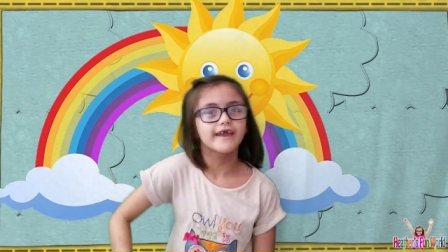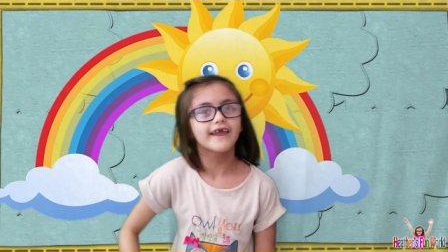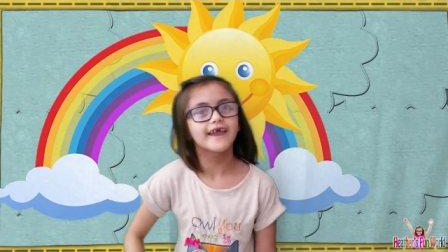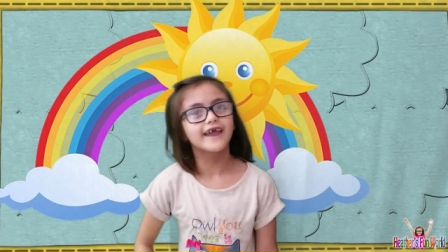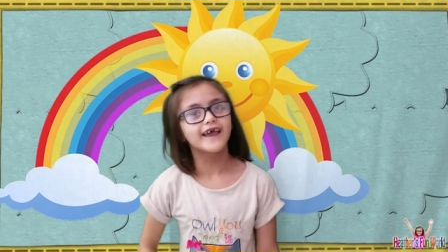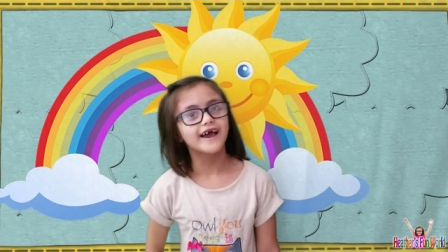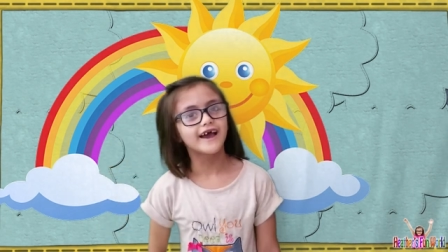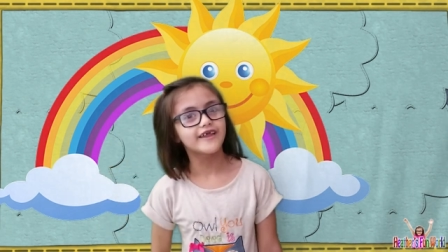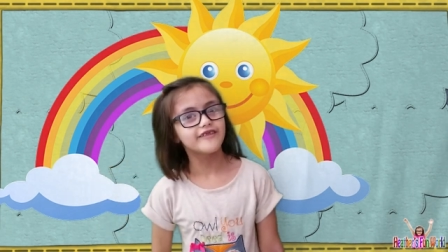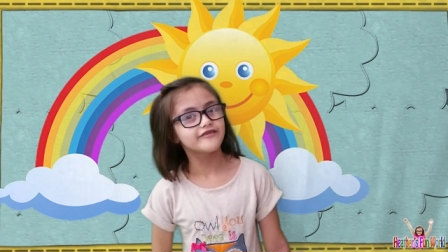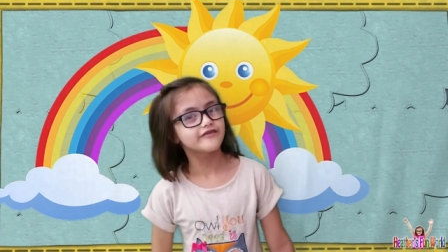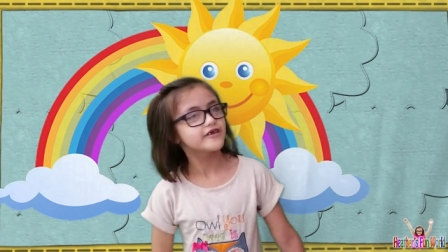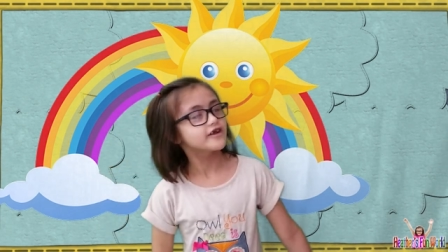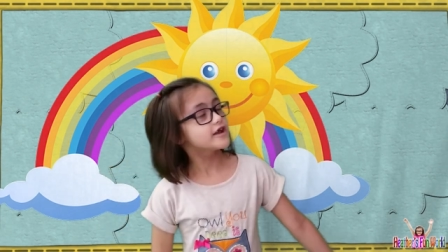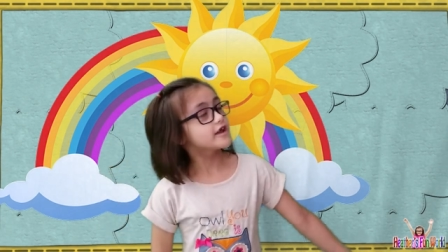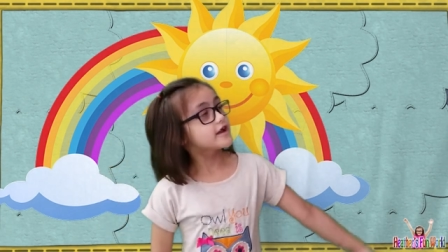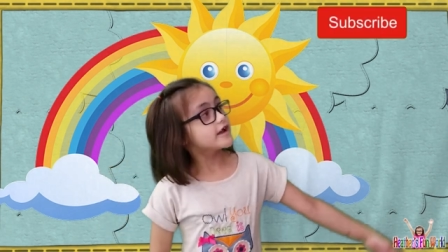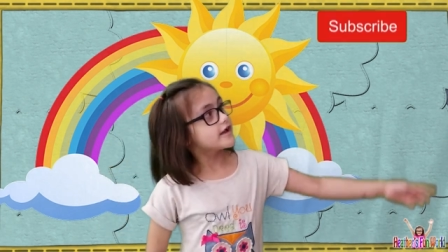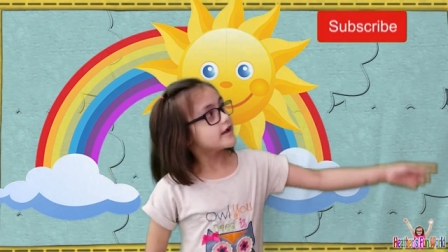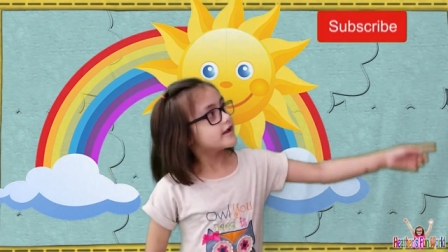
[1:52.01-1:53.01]
And
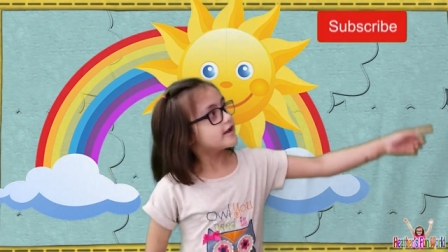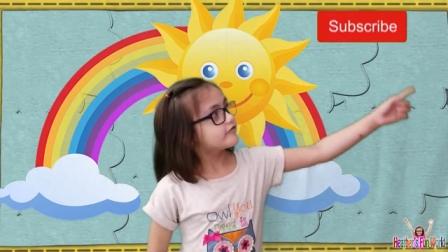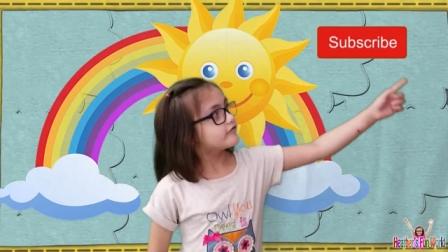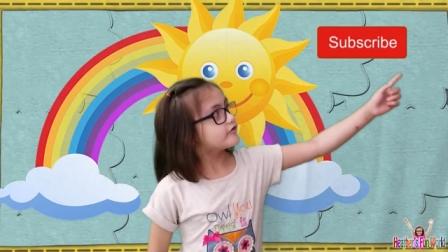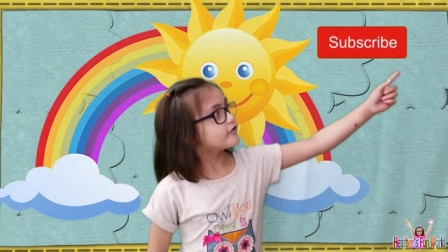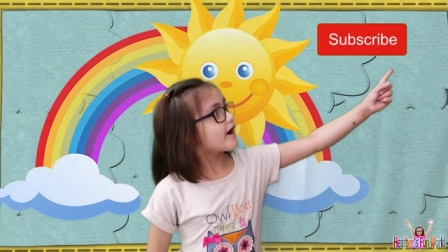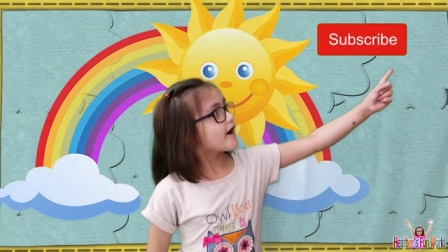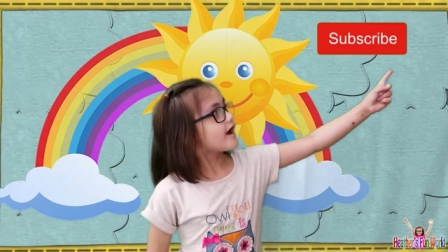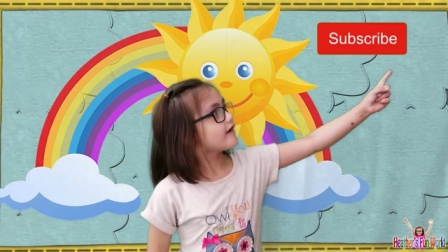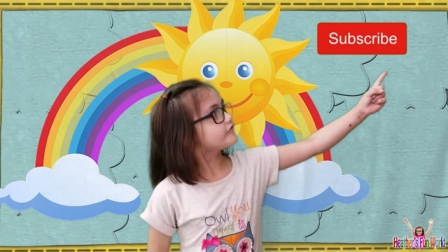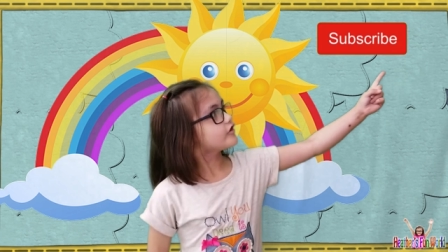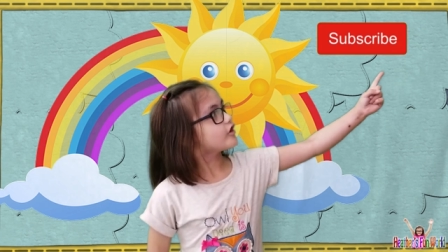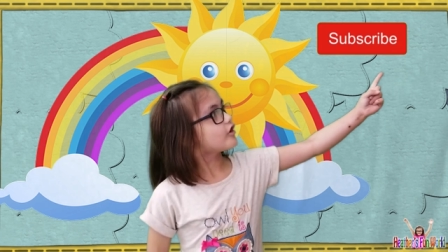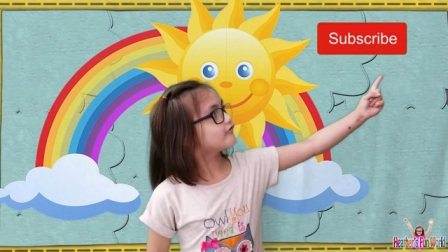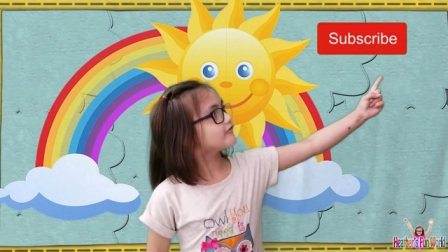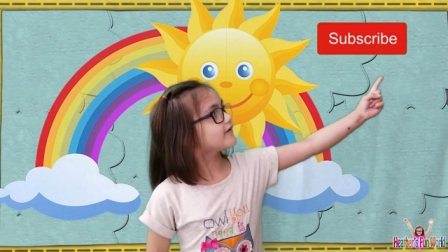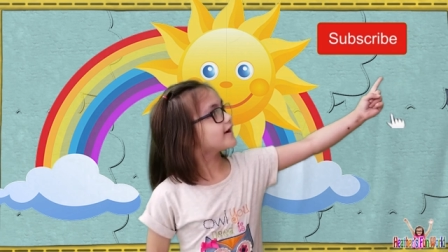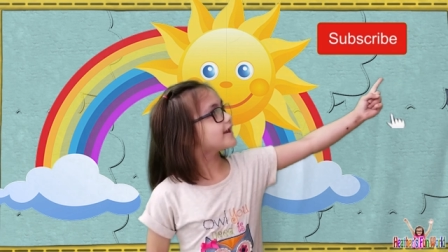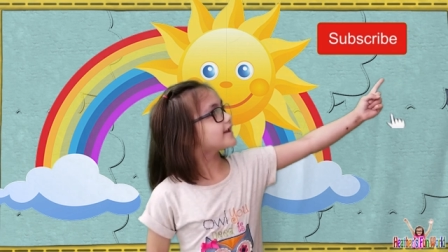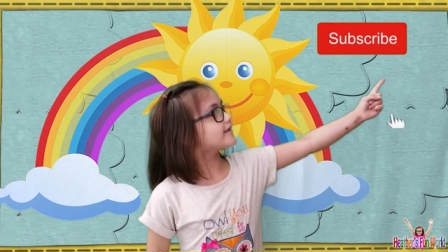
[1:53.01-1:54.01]
if you haven't
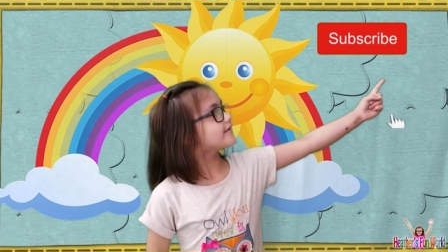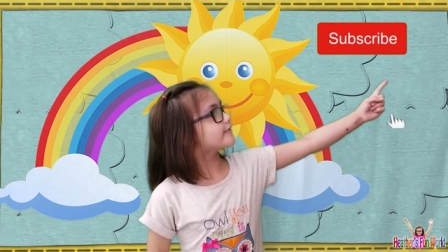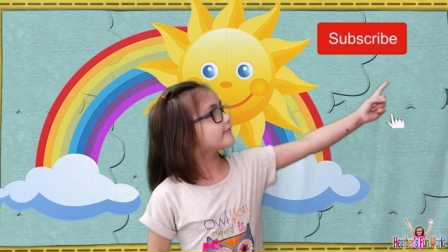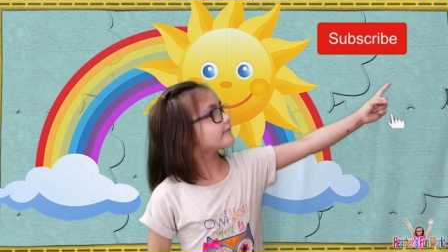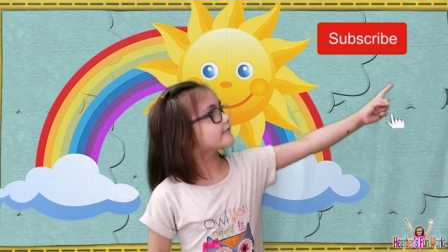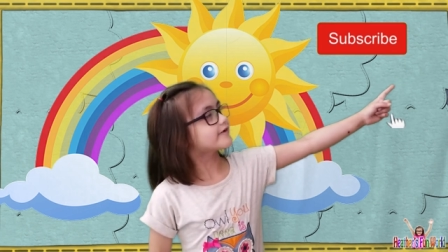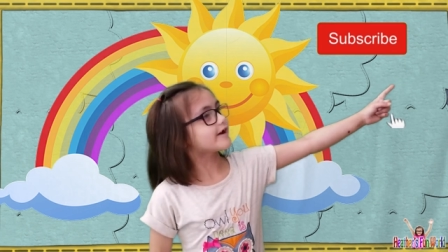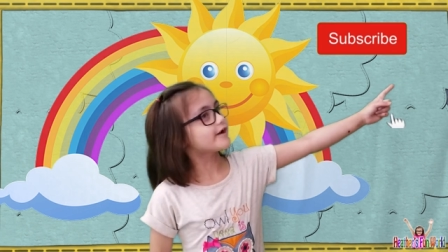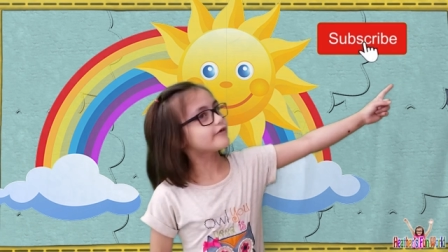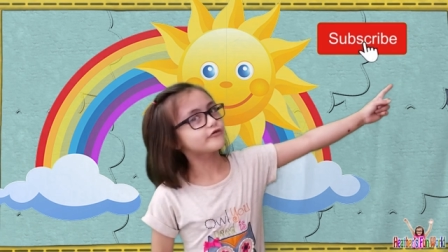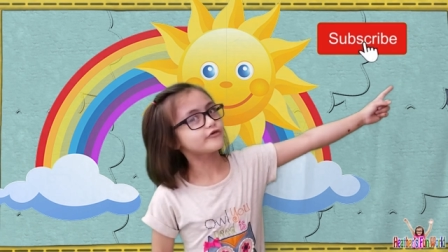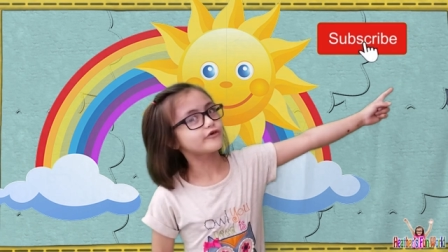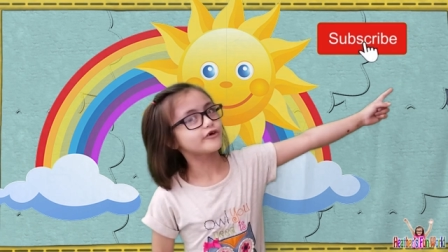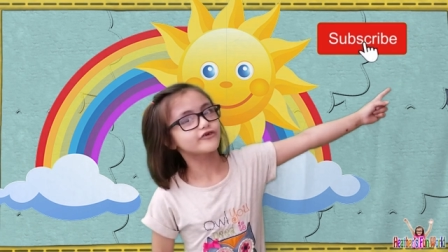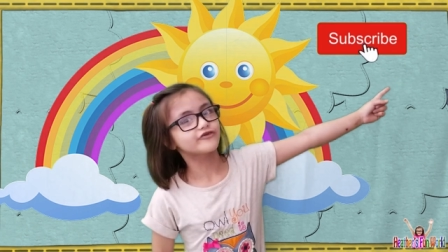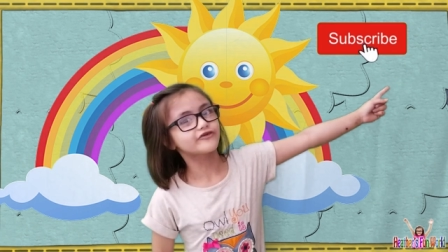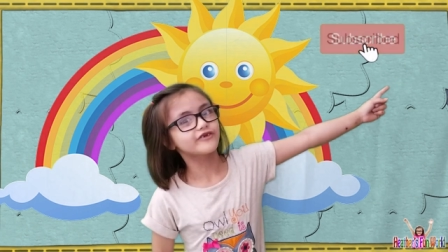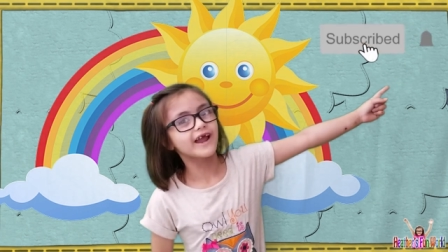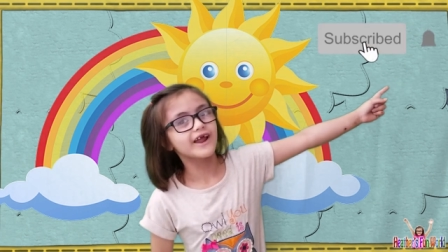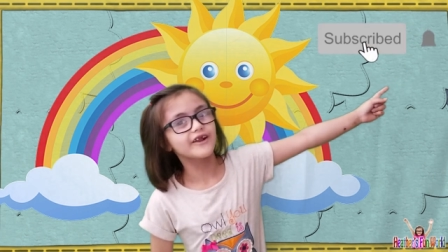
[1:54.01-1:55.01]
already, subscribe to
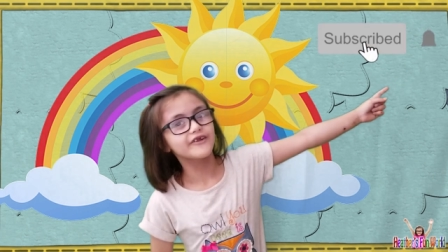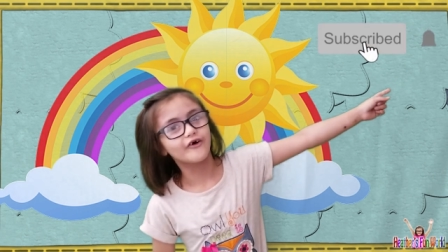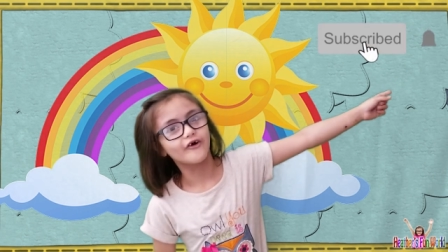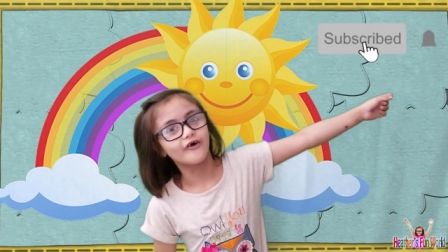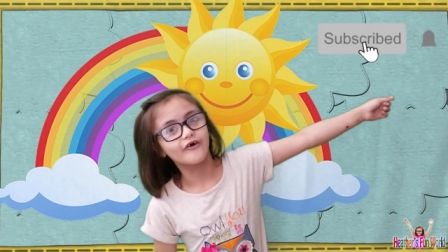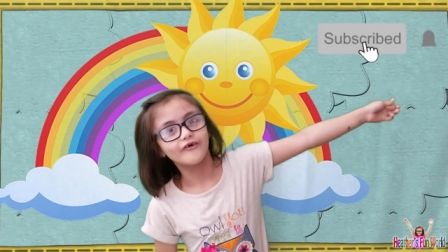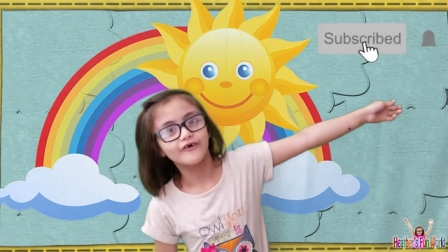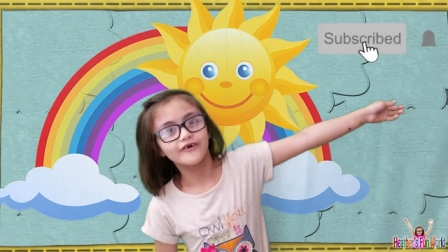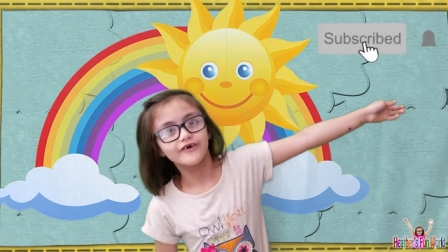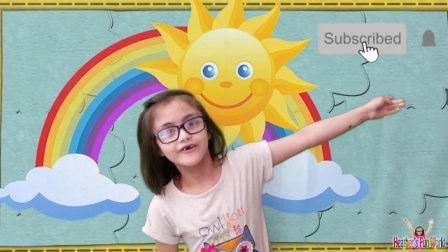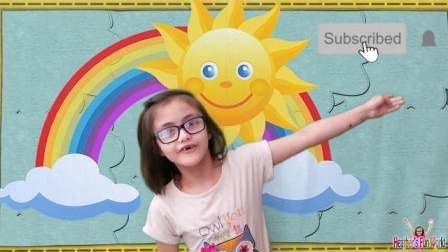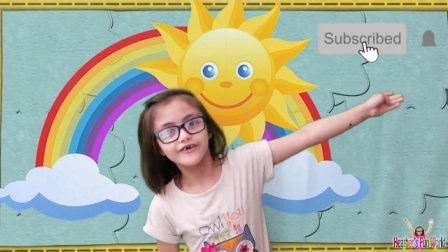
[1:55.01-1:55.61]
our channel.